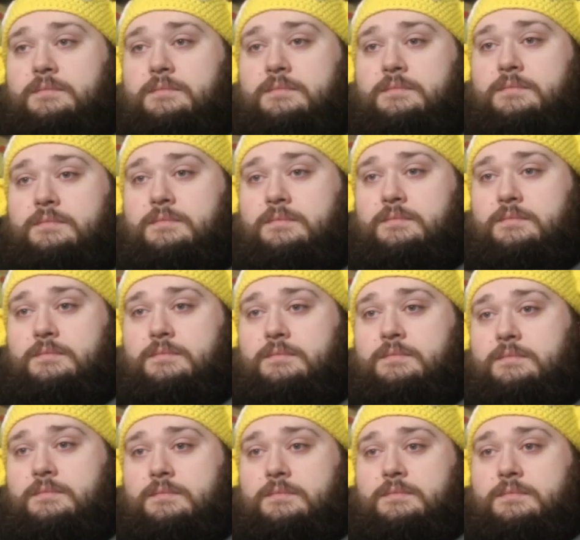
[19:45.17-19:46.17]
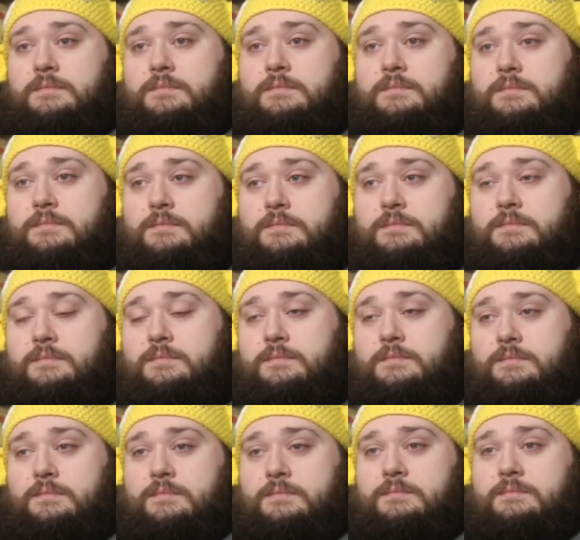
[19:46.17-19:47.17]

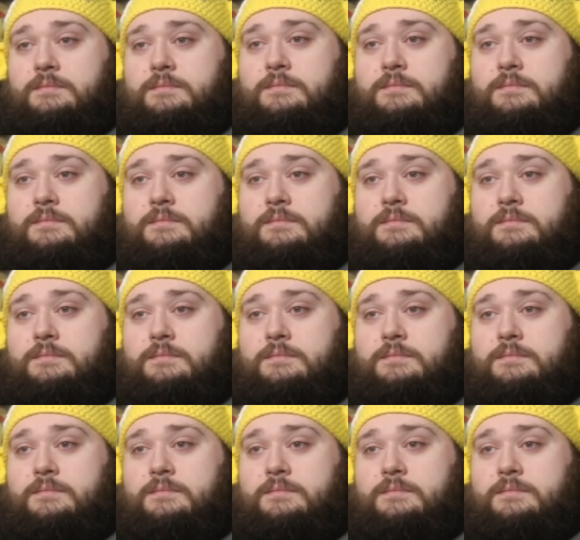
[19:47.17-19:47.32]
This person isn't speaking.